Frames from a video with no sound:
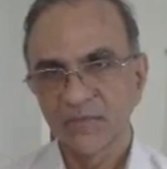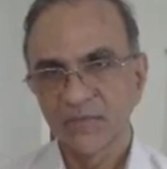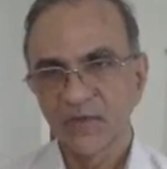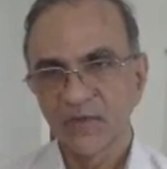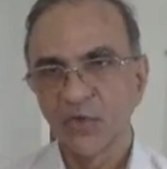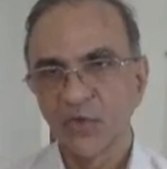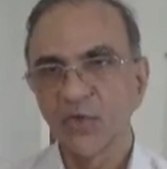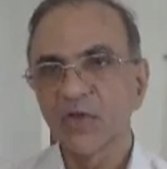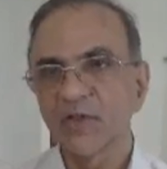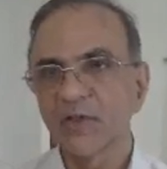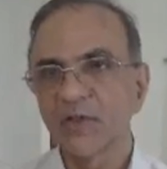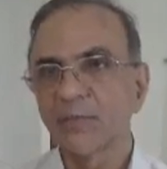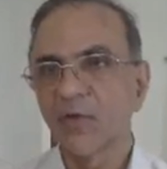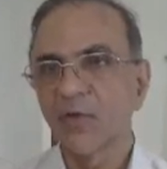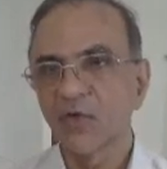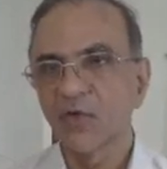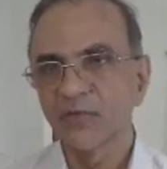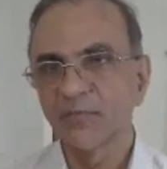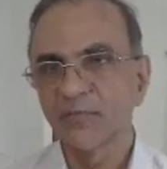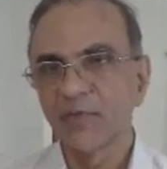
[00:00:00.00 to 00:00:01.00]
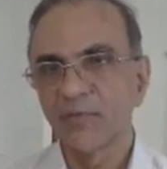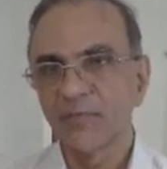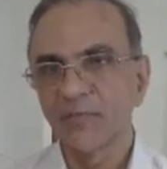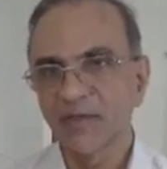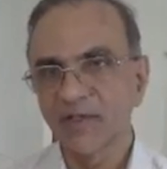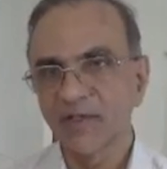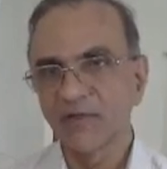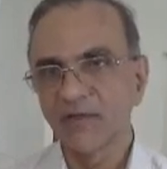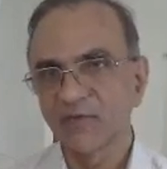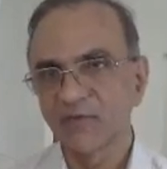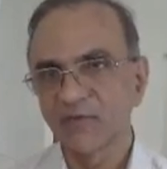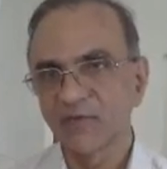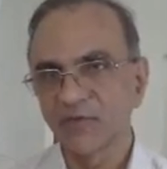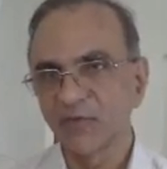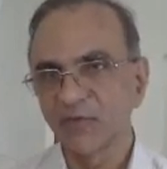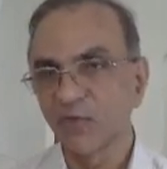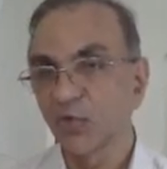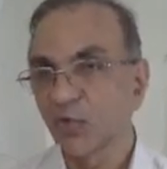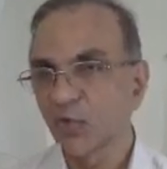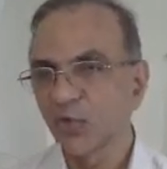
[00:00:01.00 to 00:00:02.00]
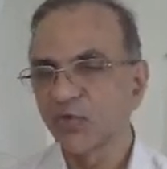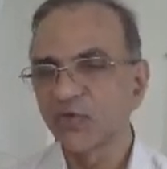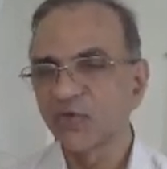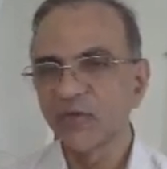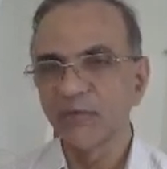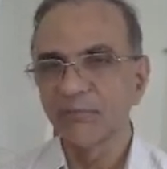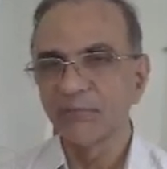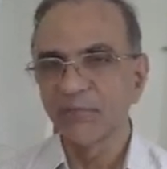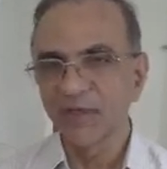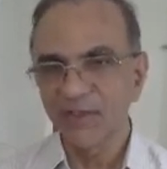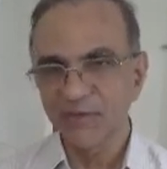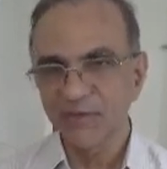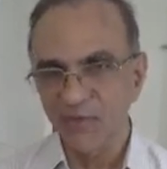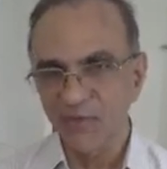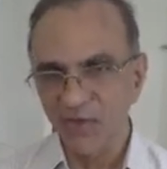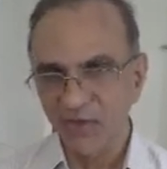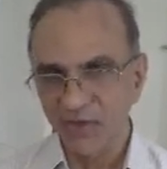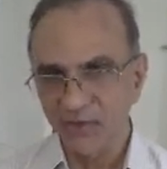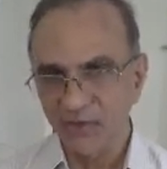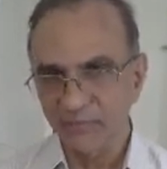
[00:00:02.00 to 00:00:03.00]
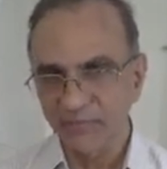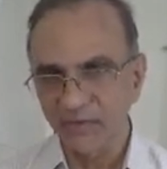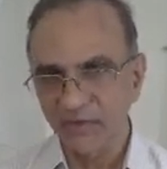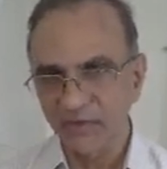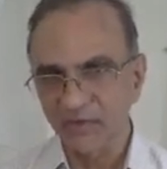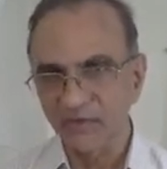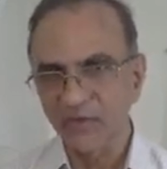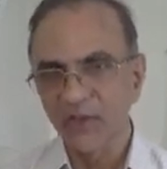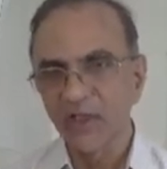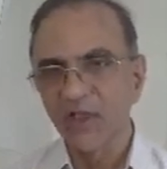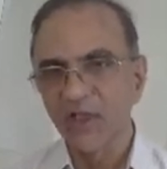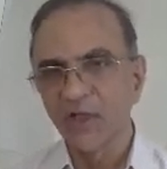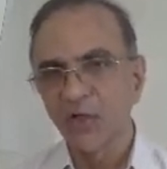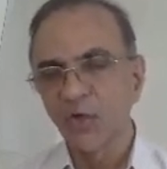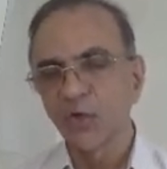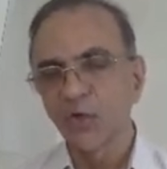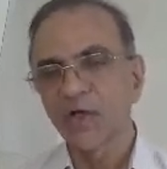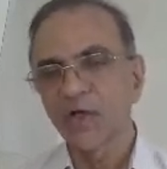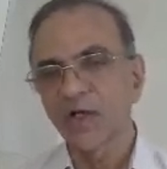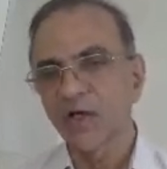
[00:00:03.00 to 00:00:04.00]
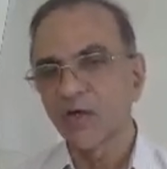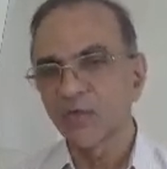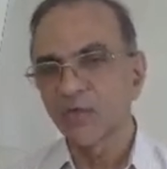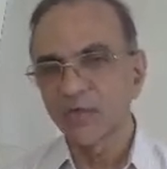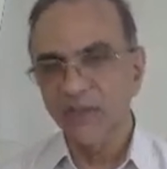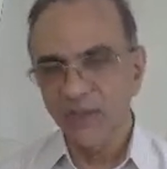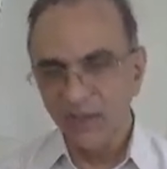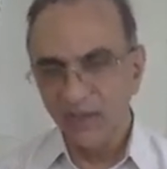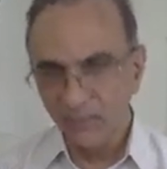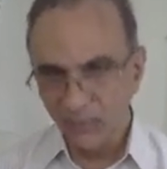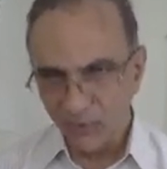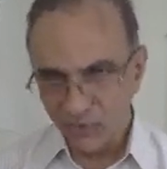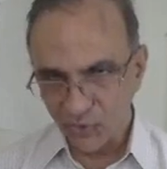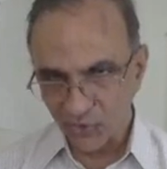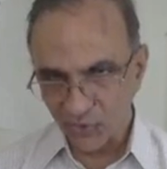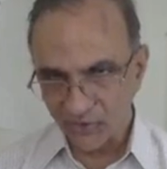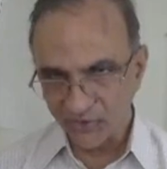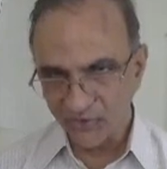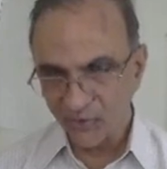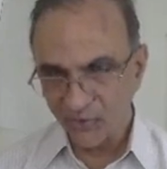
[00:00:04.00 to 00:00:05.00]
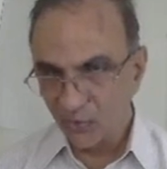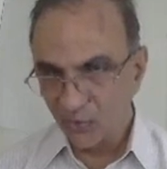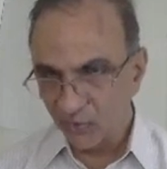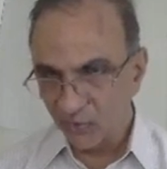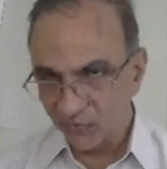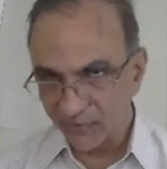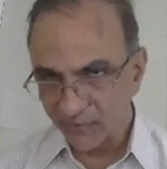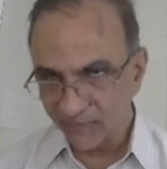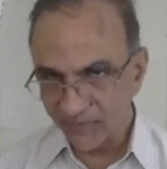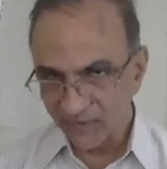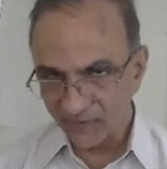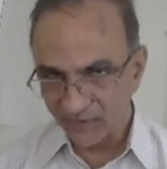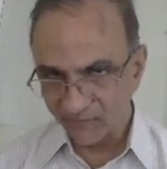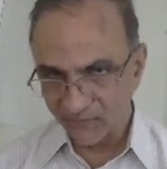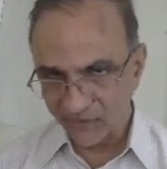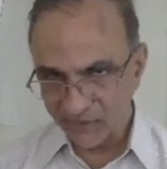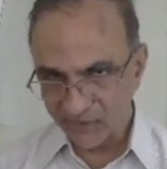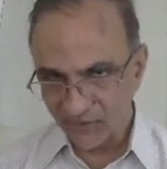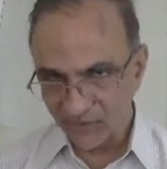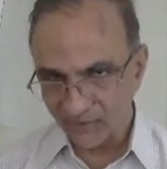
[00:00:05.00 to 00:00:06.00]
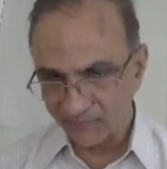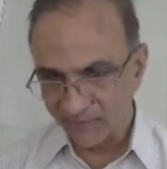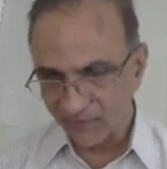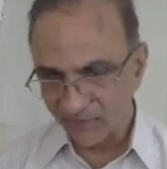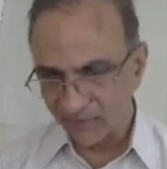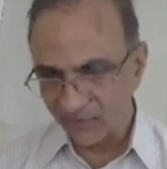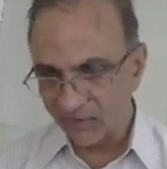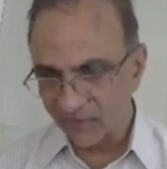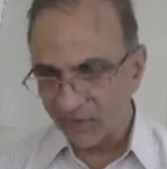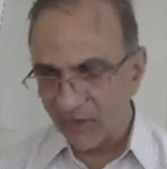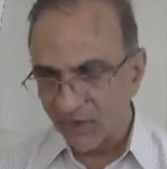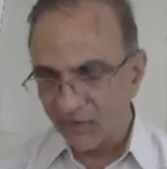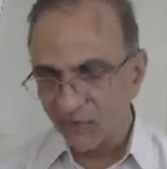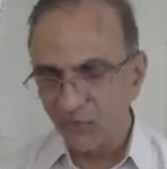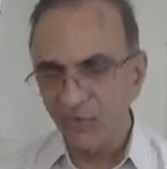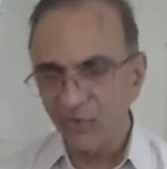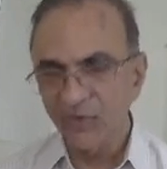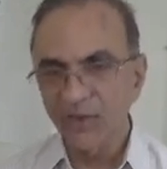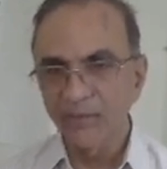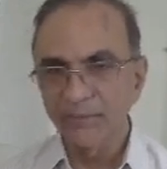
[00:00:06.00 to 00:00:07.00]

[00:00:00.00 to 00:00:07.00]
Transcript: Look at the proximal metaphysis. You don't see brush border appearance. Look around the elbow joint. You don't see metaphyseal appearance. So the